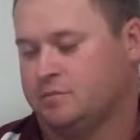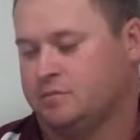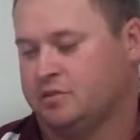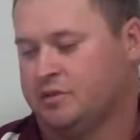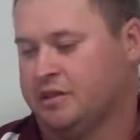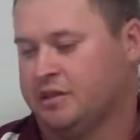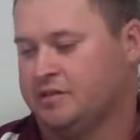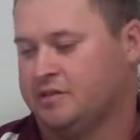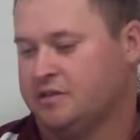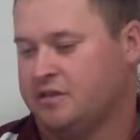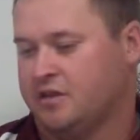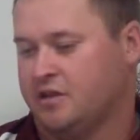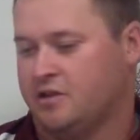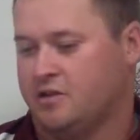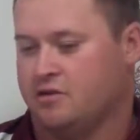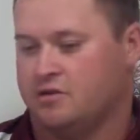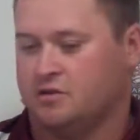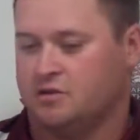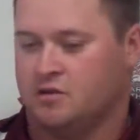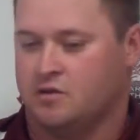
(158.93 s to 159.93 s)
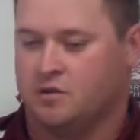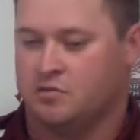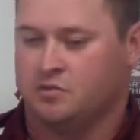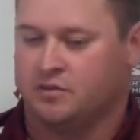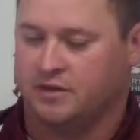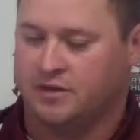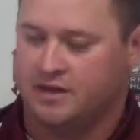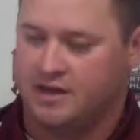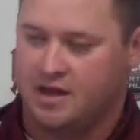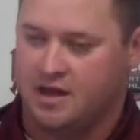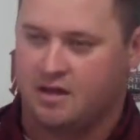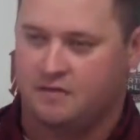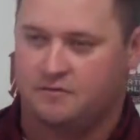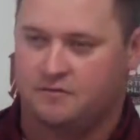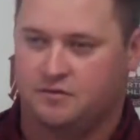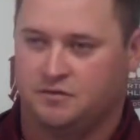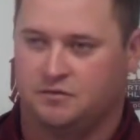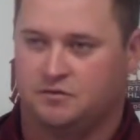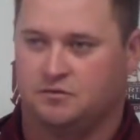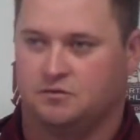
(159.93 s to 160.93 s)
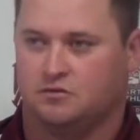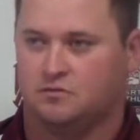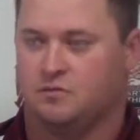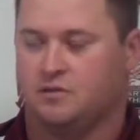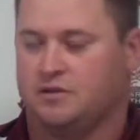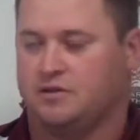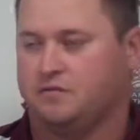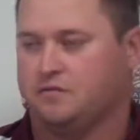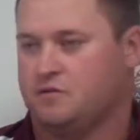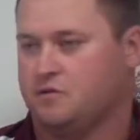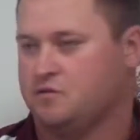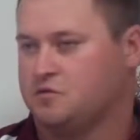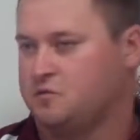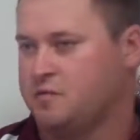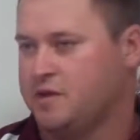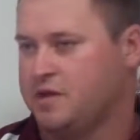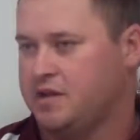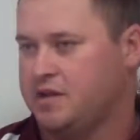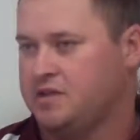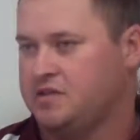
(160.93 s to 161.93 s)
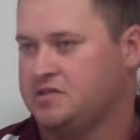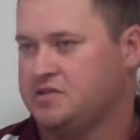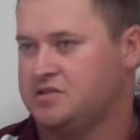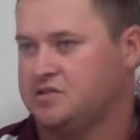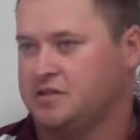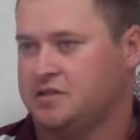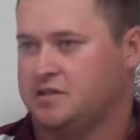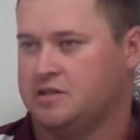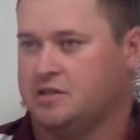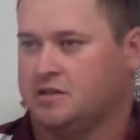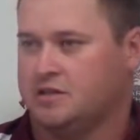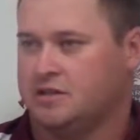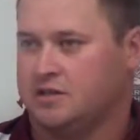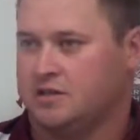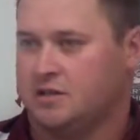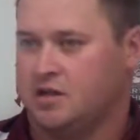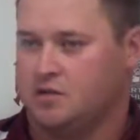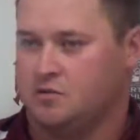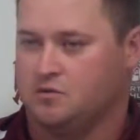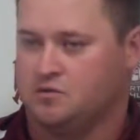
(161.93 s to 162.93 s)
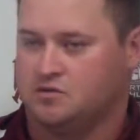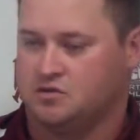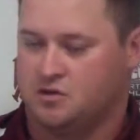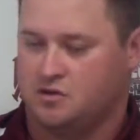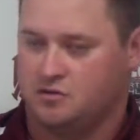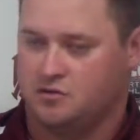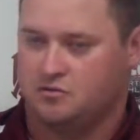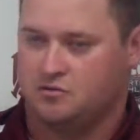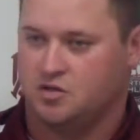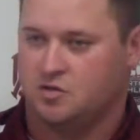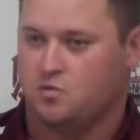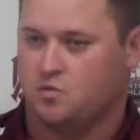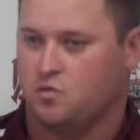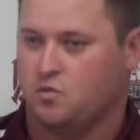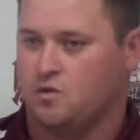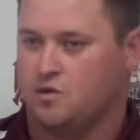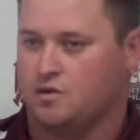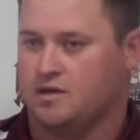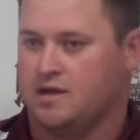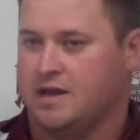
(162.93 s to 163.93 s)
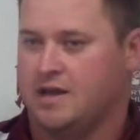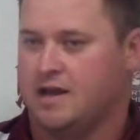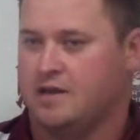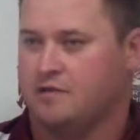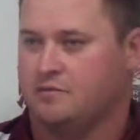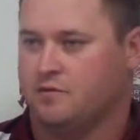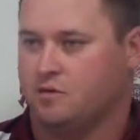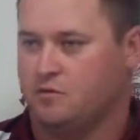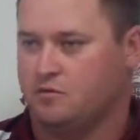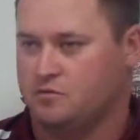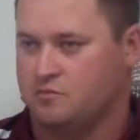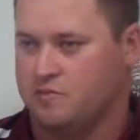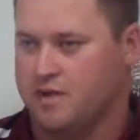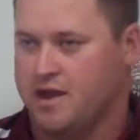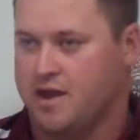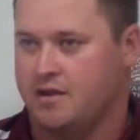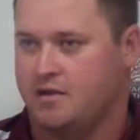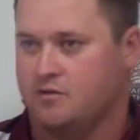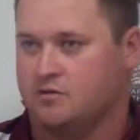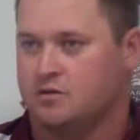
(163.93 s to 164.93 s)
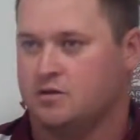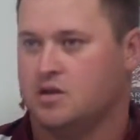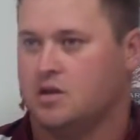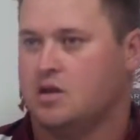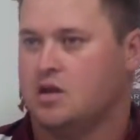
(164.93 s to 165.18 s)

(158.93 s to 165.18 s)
Played there, I played outfield, played first base, and I was our #1 guy on the mound,